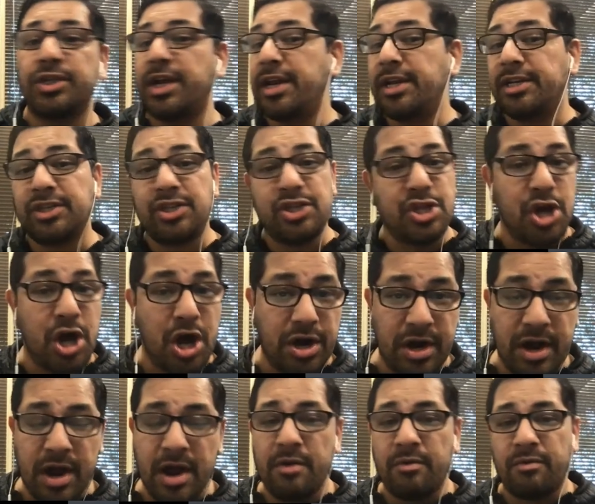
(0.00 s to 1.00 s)
and it's
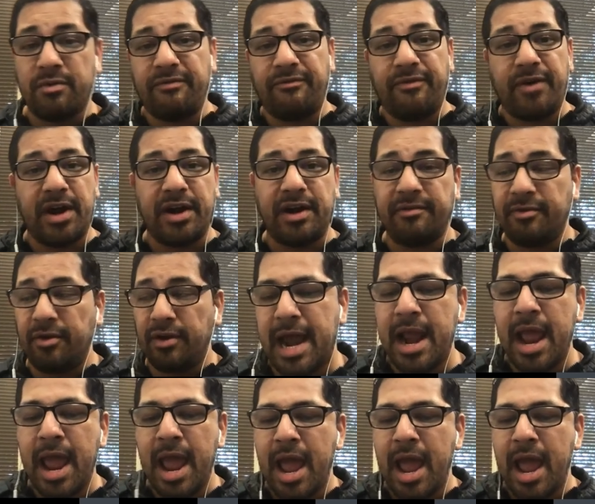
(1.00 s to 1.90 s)
non-refundable.